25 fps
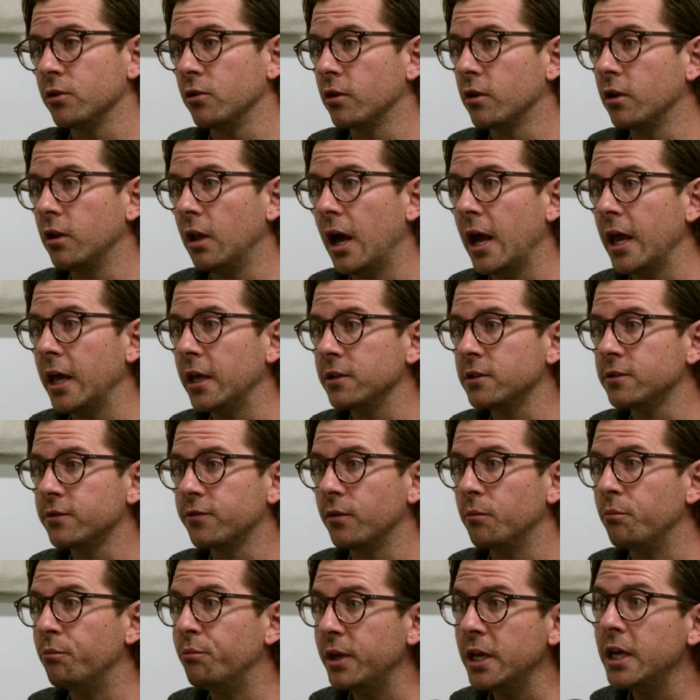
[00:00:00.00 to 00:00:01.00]
clients
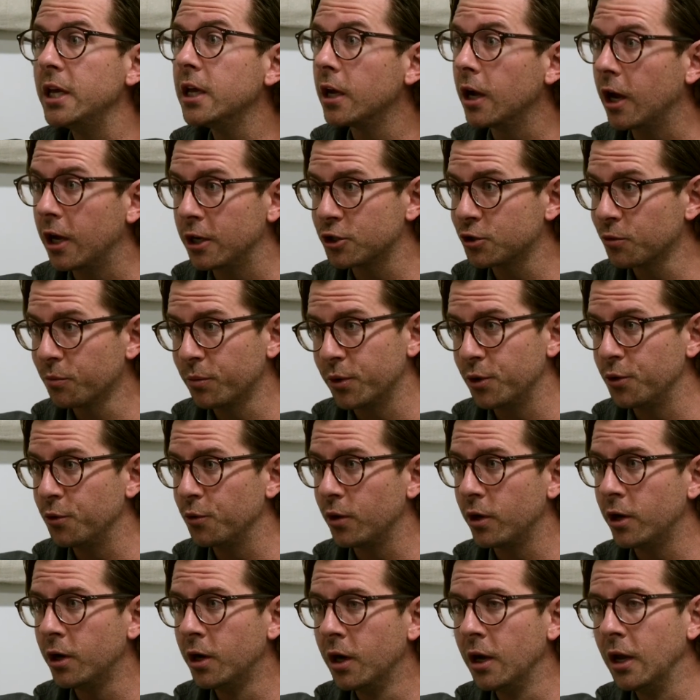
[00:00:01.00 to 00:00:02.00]
for being an
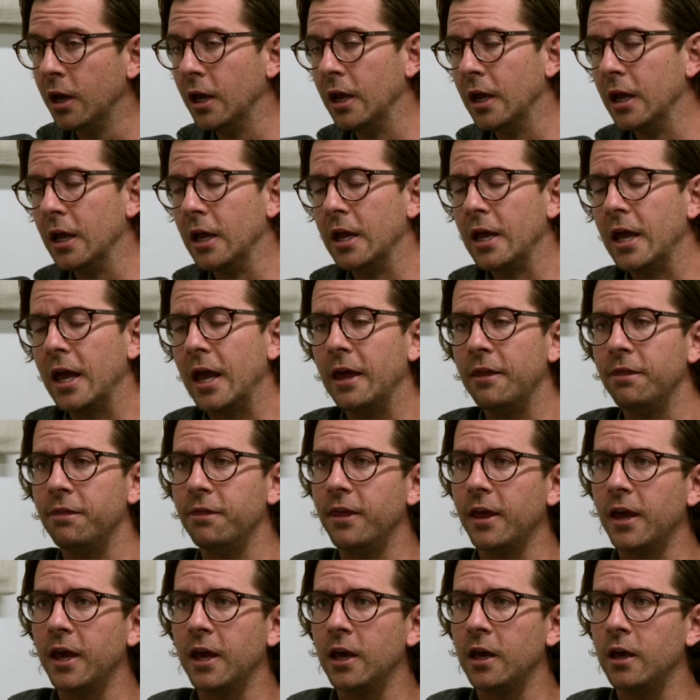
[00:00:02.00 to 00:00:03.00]
entrepreneur. And
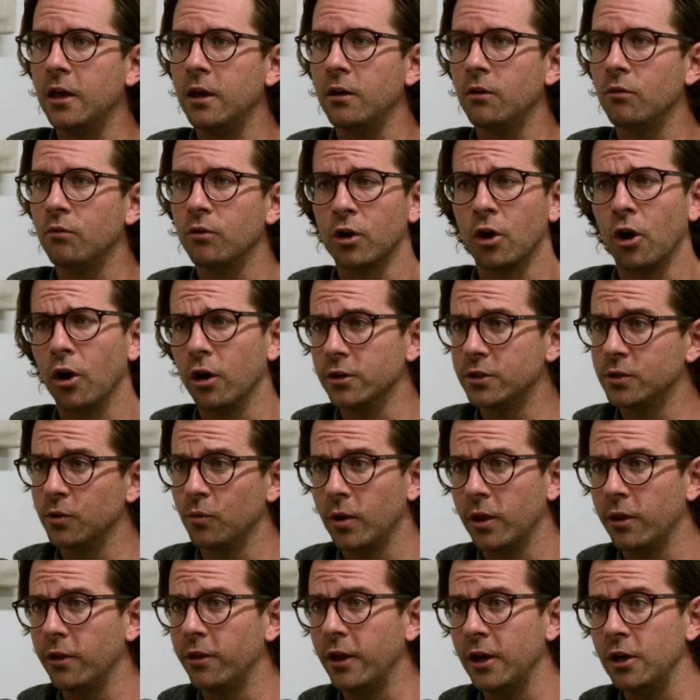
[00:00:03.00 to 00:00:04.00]
they, regardless of
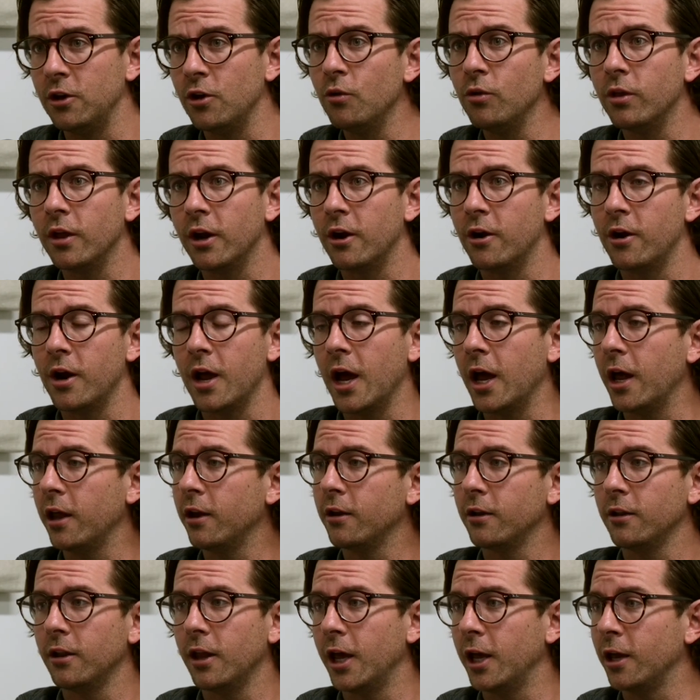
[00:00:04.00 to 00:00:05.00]
whether they know that or not,
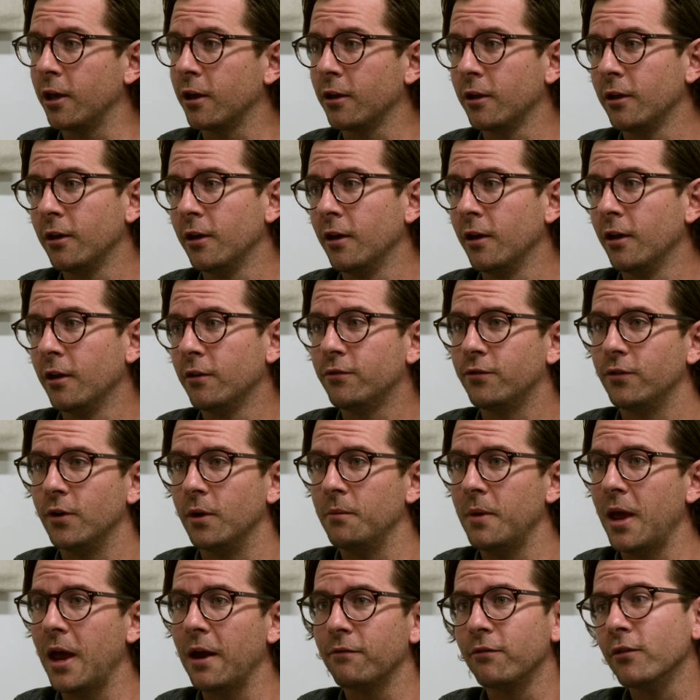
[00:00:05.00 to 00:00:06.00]
like
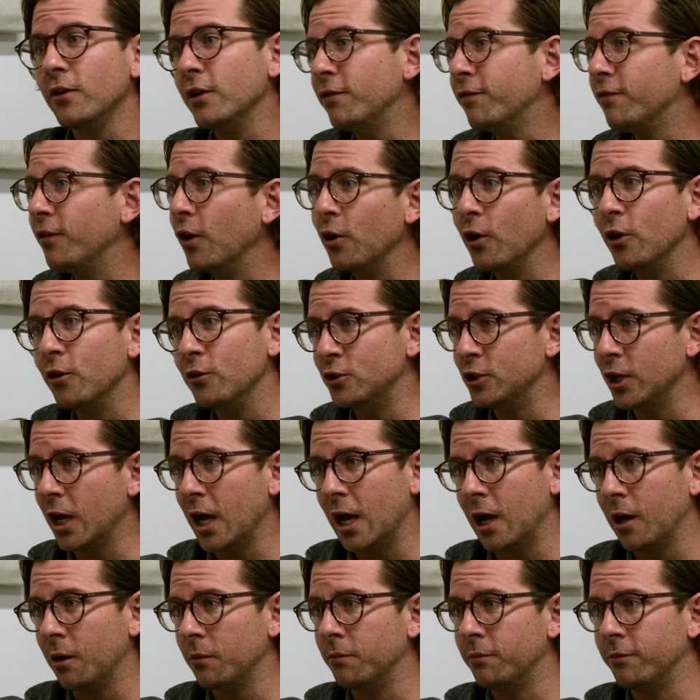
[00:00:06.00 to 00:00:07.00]
from every photo
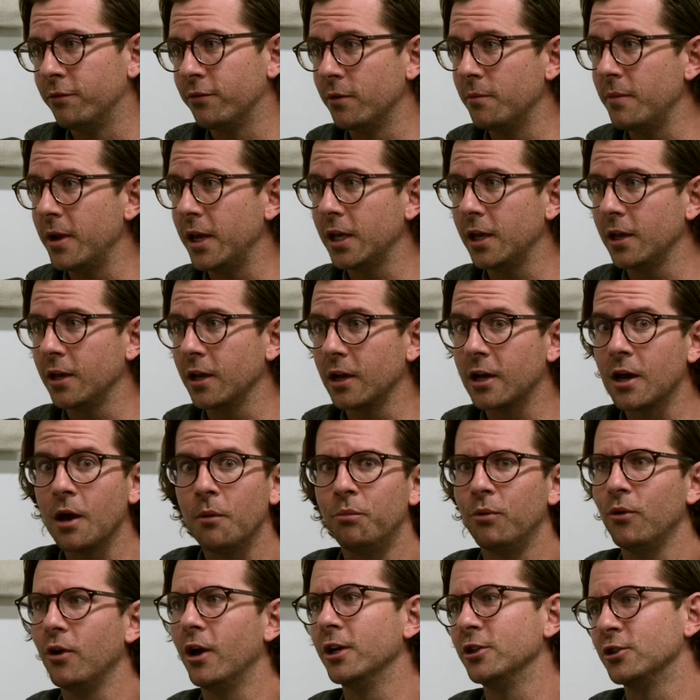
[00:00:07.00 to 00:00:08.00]
job for making a
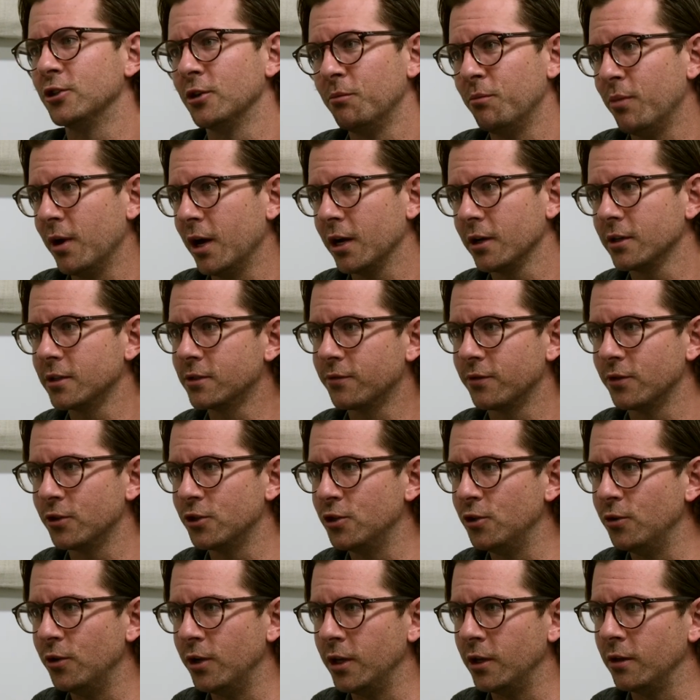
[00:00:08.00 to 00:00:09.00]
couple $100 for
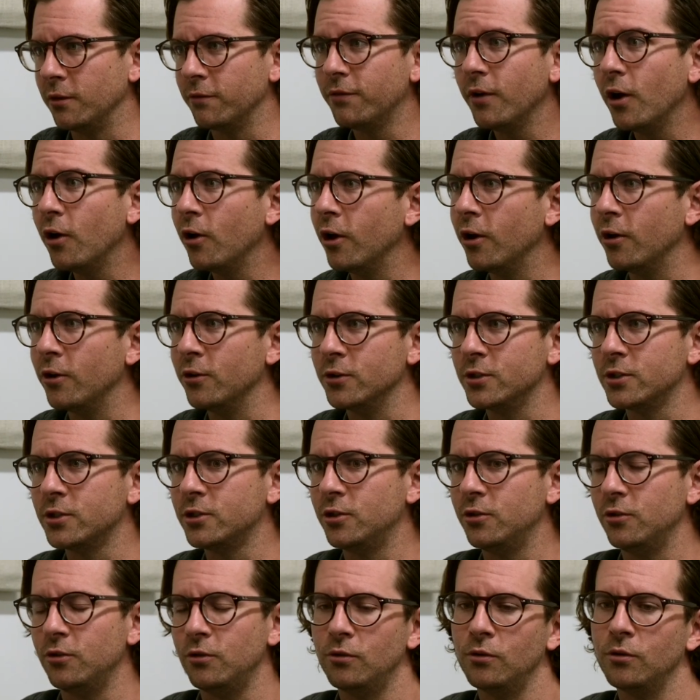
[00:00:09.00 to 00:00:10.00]
shooting photos
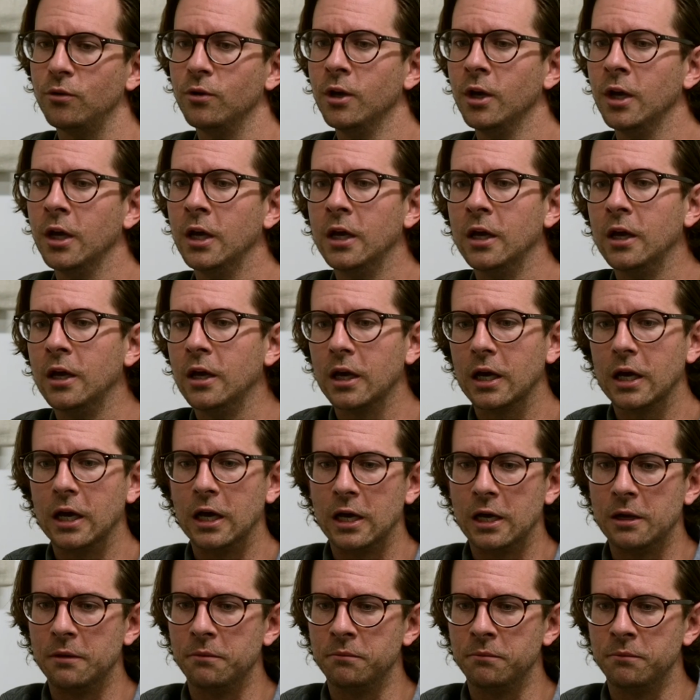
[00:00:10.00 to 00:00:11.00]
to,
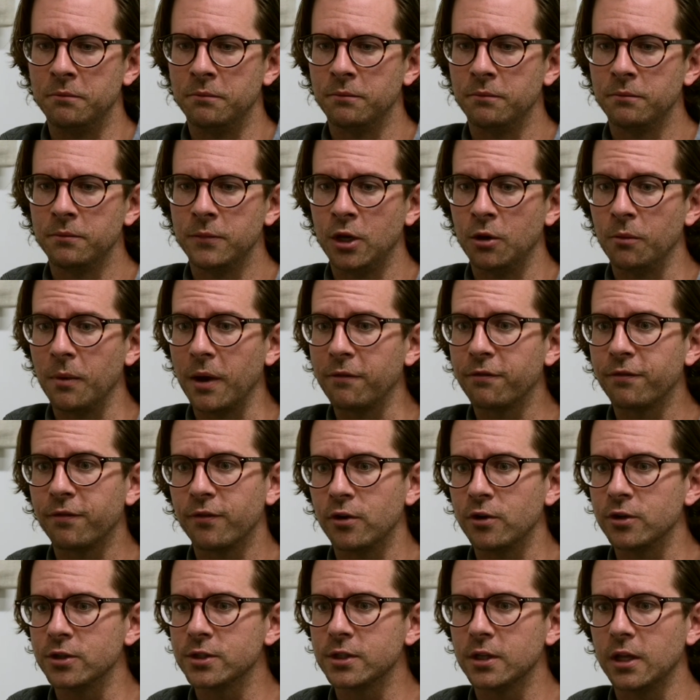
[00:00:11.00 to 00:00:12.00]
you know, my
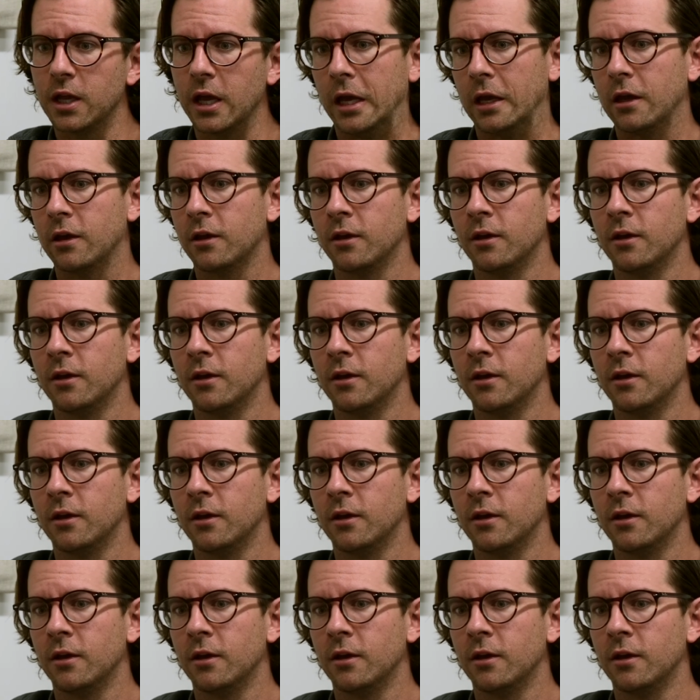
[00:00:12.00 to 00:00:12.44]
first like